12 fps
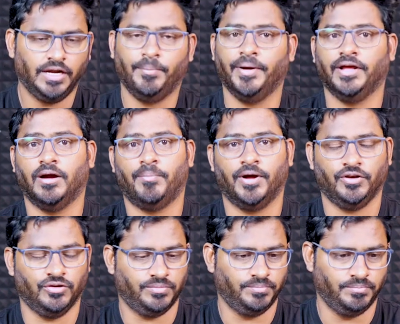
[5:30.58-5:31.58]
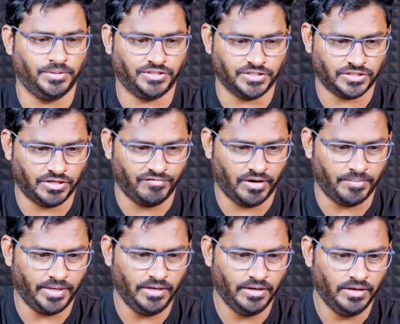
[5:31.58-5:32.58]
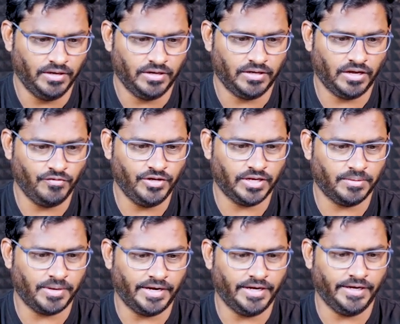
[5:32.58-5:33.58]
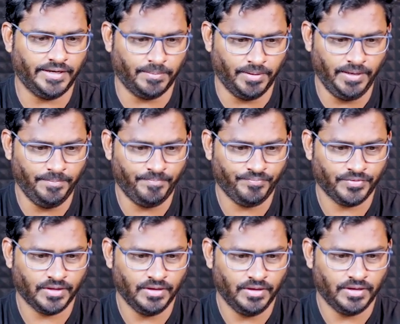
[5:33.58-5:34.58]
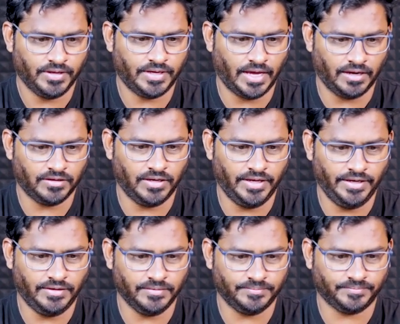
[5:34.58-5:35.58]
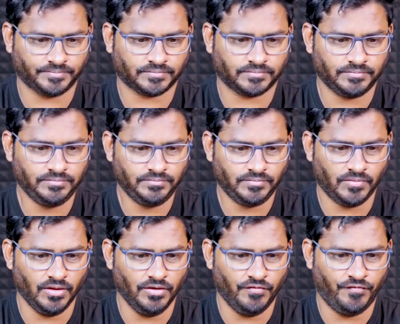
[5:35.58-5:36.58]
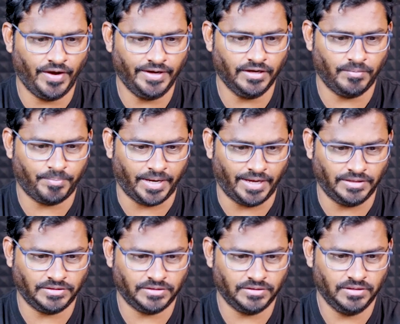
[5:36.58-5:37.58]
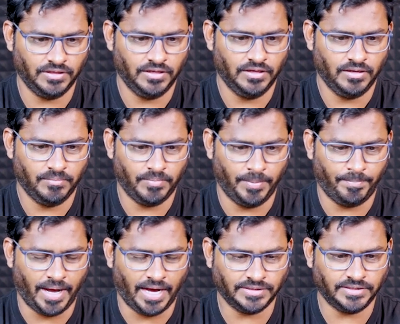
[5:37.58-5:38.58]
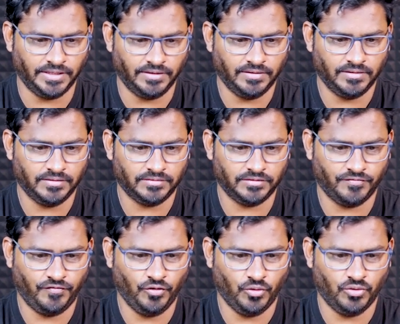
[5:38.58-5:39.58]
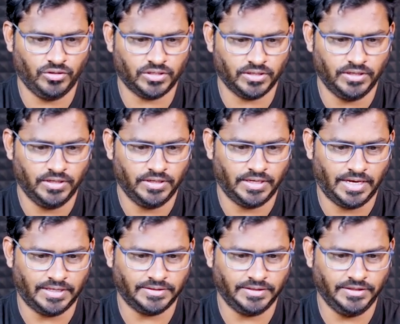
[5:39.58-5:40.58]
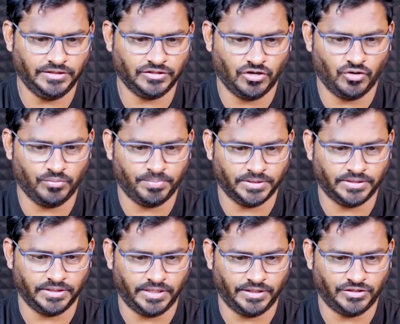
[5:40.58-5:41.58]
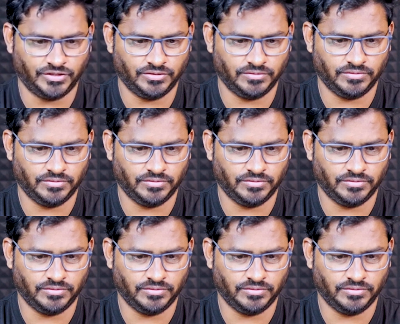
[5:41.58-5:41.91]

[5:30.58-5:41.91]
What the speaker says: depending upon your business requirement. Now here I'm writing double calculate final price by passing the float as a discount percentage.